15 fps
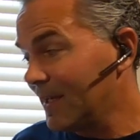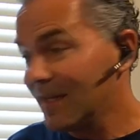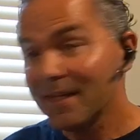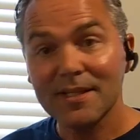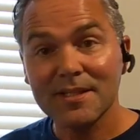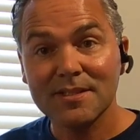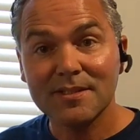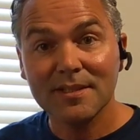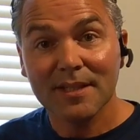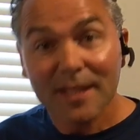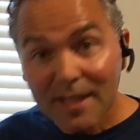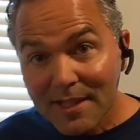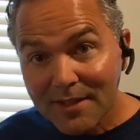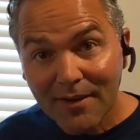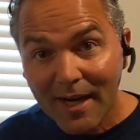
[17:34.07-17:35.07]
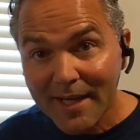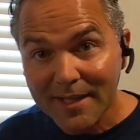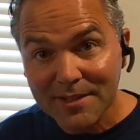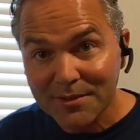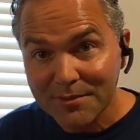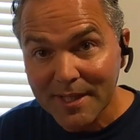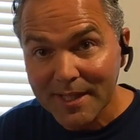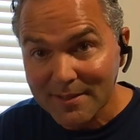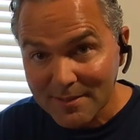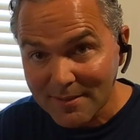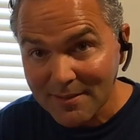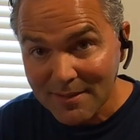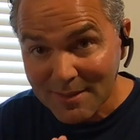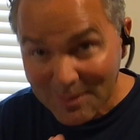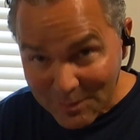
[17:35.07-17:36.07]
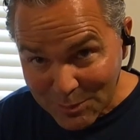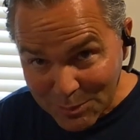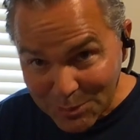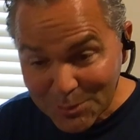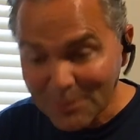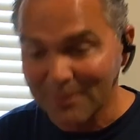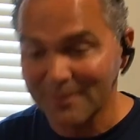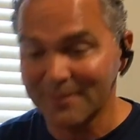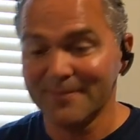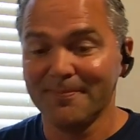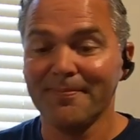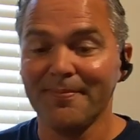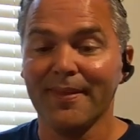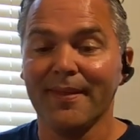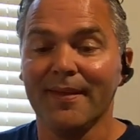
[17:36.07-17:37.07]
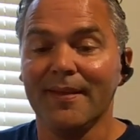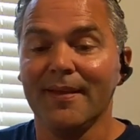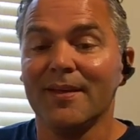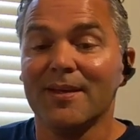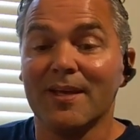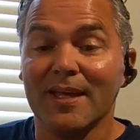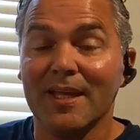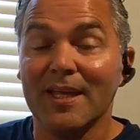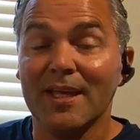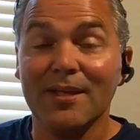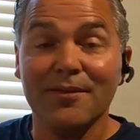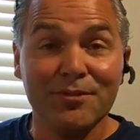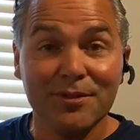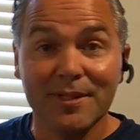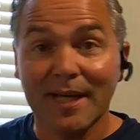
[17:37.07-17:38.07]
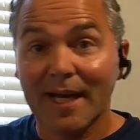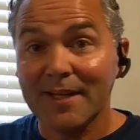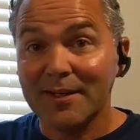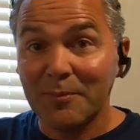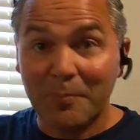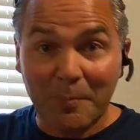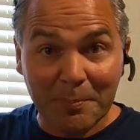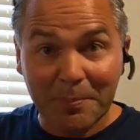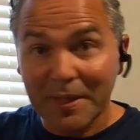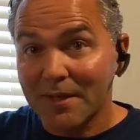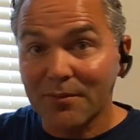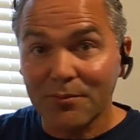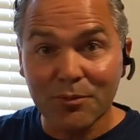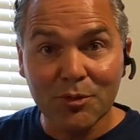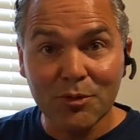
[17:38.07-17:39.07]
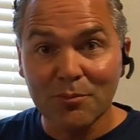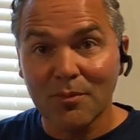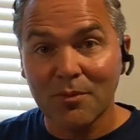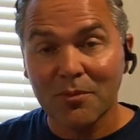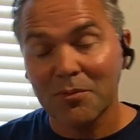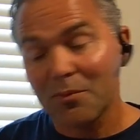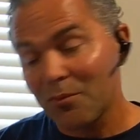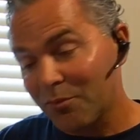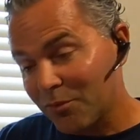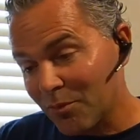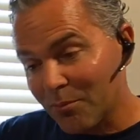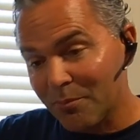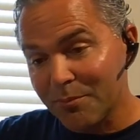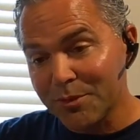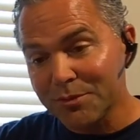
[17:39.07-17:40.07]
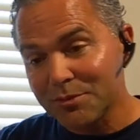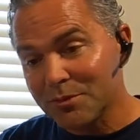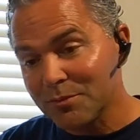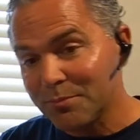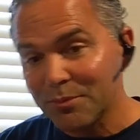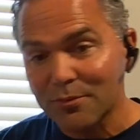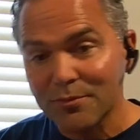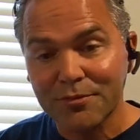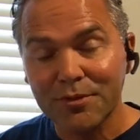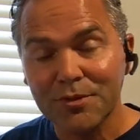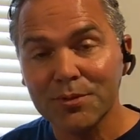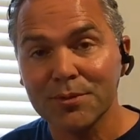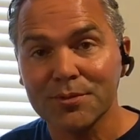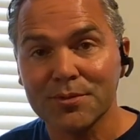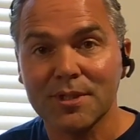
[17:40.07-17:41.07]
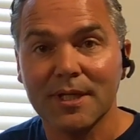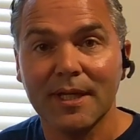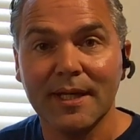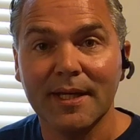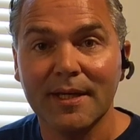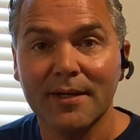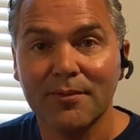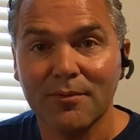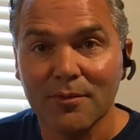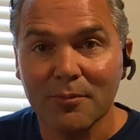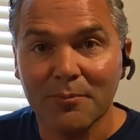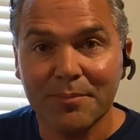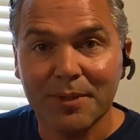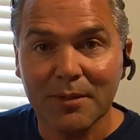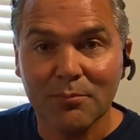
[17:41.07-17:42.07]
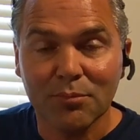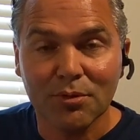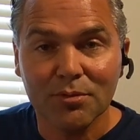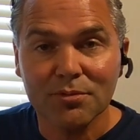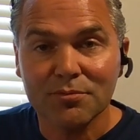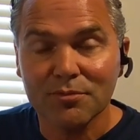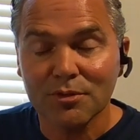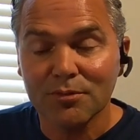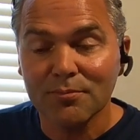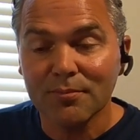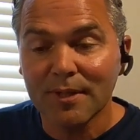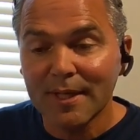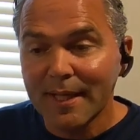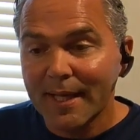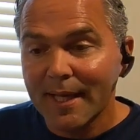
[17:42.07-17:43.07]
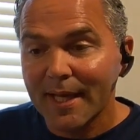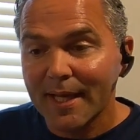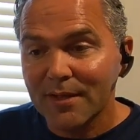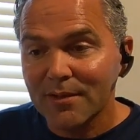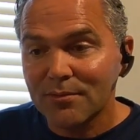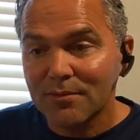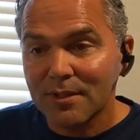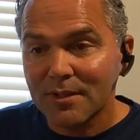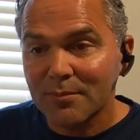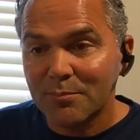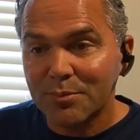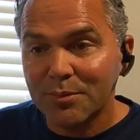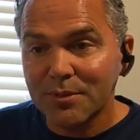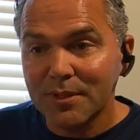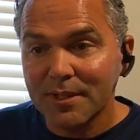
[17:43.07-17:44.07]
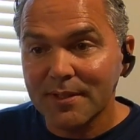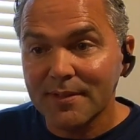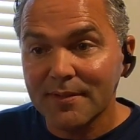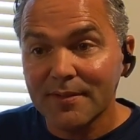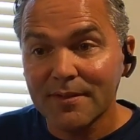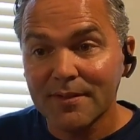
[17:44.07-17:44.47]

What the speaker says: is the EagleEye Director 2. If you got a big room for multiple views or a big boardroom and you want to put in